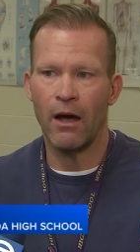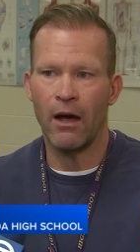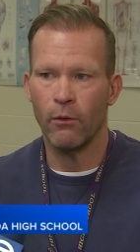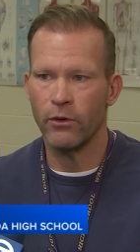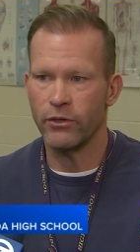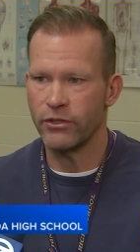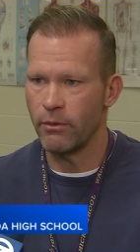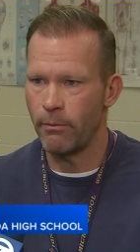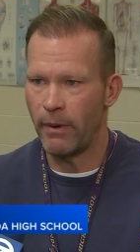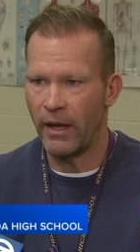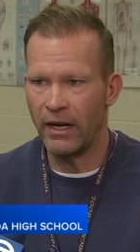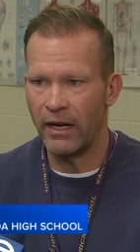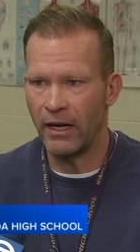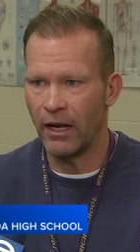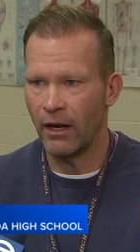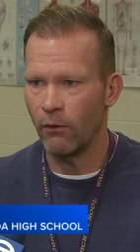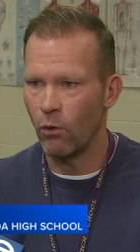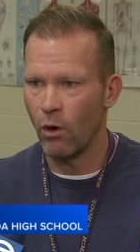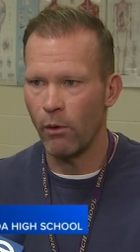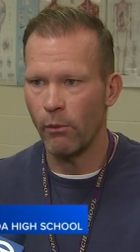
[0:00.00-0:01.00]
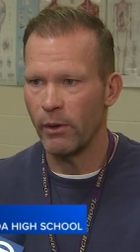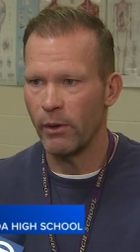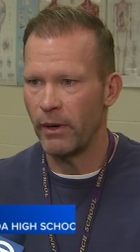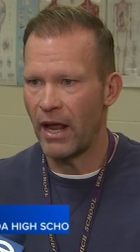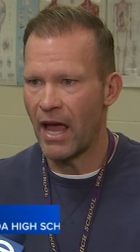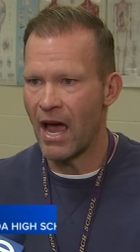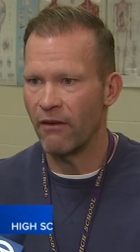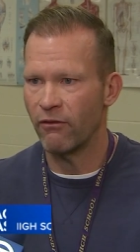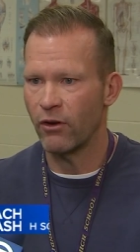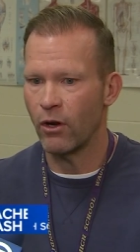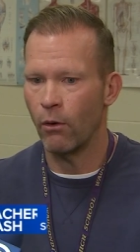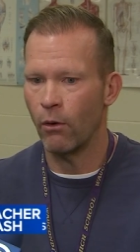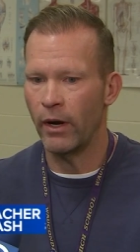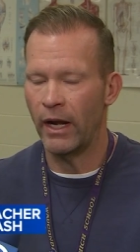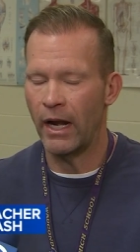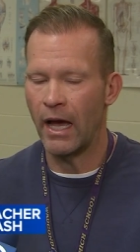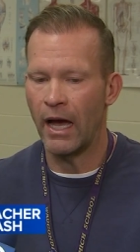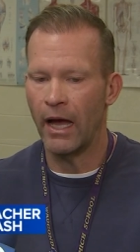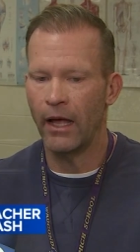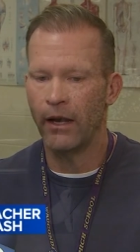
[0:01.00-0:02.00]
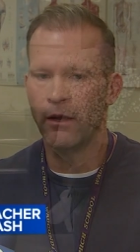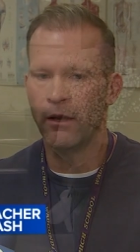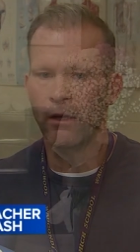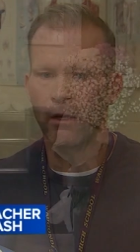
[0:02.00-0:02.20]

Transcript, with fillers: hours, depending on what we would have going on.